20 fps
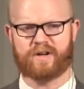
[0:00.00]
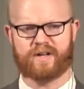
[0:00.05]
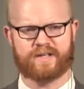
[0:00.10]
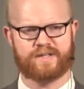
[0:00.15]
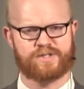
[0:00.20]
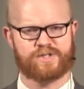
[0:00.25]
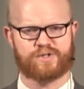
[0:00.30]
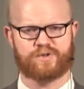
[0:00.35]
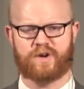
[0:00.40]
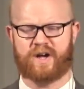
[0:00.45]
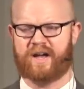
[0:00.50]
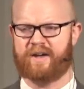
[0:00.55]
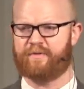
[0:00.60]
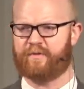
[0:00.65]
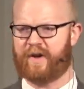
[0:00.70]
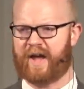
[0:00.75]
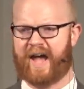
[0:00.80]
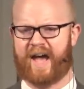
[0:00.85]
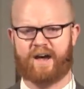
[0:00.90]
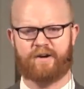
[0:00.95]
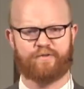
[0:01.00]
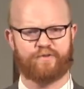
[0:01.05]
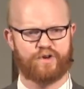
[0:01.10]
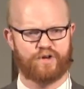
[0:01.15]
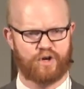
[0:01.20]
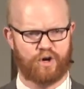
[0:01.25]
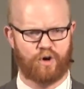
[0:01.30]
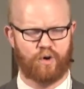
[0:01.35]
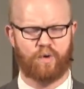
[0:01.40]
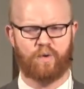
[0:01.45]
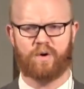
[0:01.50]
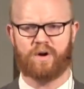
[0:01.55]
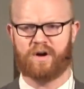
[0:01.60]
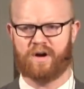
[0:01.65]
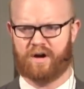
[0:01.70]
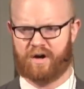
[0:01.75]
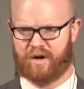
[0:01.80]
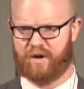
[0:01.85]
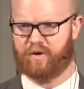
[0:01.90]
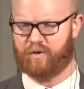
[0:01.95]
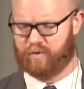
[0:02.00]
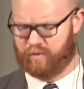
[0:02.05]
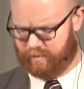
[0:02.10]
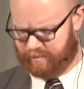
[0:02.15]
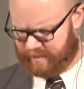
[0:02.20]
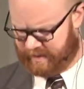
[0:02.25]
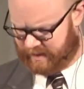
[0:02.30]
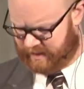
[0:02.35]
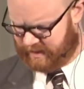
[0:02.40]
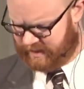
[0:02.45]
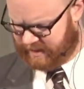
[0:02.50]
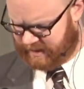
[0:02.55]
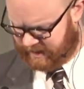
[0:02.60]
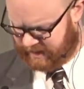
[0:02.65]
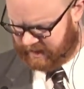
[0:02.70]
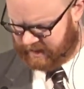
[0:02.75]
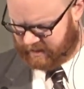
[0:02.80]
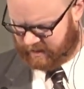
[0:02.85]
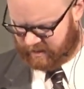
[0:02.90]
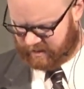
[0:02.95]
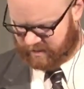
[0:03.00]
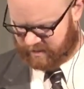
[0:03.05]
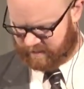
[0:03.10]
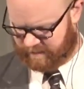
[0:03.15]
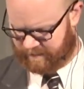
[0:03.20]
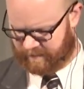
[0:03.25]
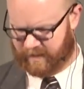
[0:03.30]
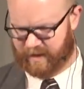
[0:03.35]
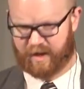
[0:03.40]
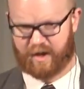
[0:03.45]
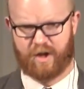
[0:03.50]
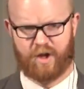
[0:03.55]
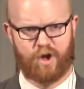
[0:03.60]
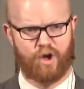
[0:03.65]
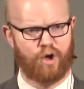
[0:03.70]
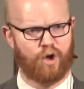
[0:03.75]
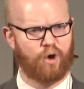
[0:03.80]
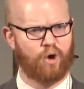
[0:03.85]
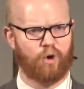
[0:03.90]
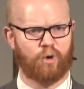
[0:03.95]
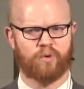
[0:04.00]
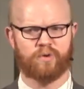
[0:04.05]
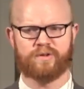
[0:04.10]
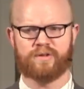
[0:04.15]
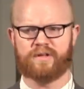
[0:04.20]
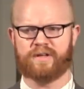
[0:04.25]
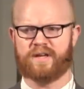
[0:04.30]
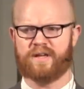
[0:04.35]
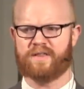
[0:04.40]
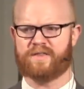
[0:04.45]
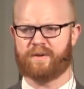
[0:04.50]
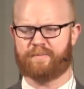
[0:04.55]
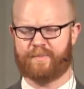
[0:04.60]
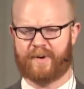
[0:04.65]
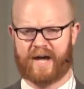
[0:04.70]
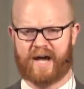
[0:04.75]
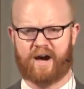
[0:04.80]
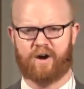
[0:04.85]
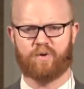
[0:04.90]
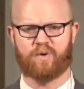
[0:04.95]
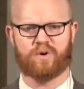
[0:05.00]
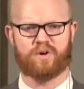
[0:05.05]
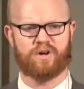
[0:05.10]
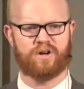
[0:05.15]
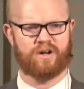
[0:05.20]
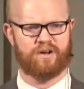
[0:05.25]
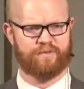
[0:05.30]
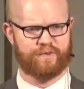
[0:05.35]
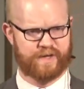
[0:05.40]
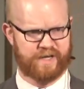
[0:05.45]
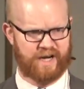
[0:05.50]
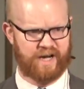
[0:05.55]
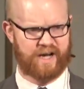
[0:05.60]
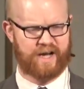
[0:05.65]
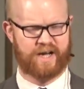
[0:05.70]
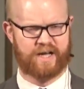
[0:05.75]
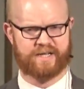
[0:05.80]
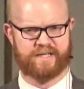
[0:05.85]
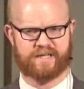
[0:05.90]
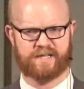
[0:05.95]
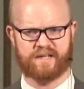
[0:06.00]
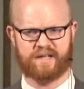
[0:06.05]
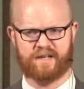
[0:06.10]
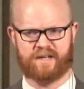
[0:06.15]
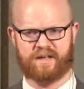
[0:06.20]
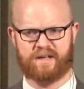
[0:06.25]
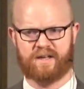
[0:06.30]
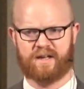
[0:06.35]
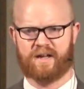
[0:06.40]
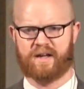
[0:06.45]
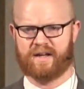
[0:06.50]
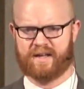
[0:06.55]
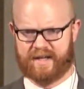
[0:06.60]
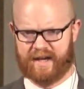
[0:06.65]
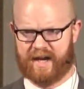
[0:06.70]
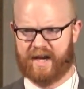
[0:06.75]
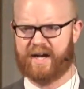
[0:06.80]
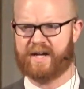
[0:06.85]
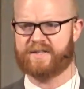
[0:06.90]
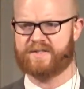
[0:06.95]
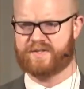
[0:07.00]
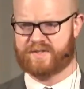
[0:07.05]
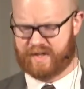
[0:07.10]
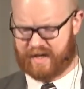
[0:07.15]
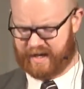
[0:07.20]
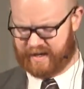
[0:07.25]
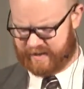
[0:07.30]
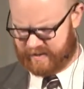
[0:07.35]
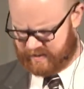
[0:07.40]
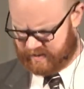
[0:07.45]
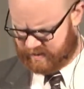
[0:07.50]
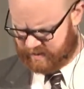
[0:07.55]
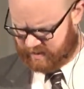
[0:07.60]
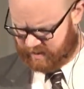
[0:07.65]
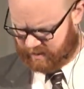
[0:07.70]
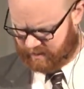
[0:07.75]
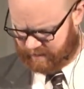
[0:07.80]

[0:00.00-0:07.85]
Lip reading: and strife have no home here. Only the power of God guides us.